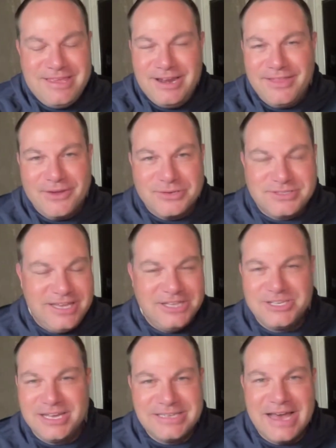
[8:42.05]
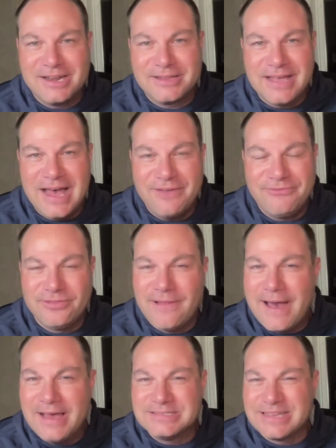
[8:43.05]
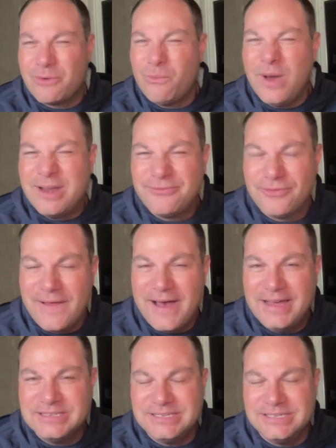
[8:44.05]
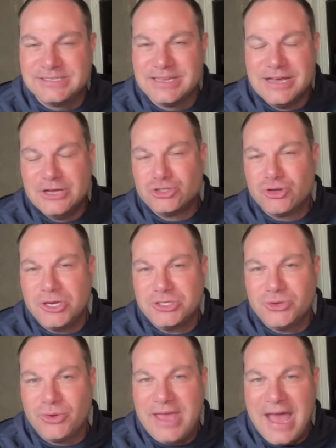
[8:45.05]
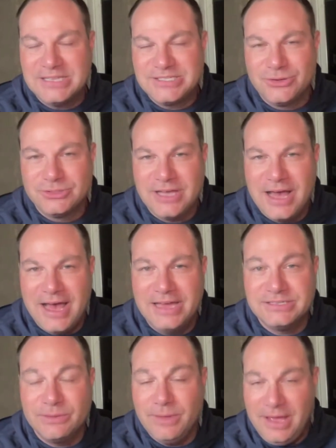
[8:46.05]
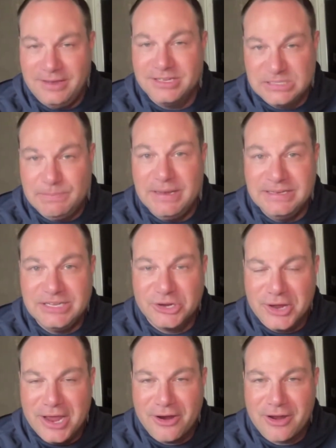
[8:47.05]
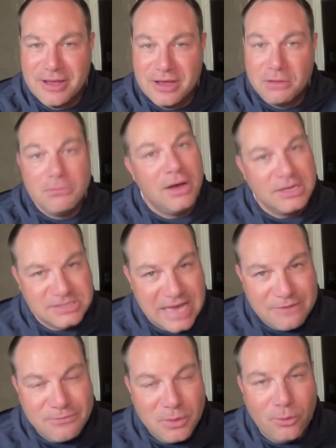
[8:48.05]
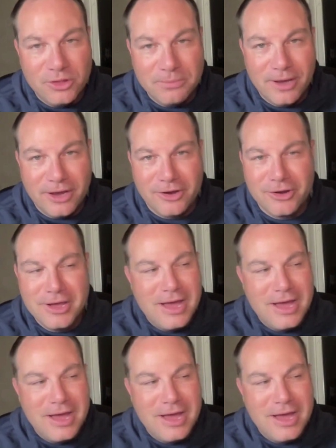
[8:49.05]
they were teaching us how to tie flies, like wet flies, these traditional catskill ties, and to spin deer hair, aside from the woolly bugger.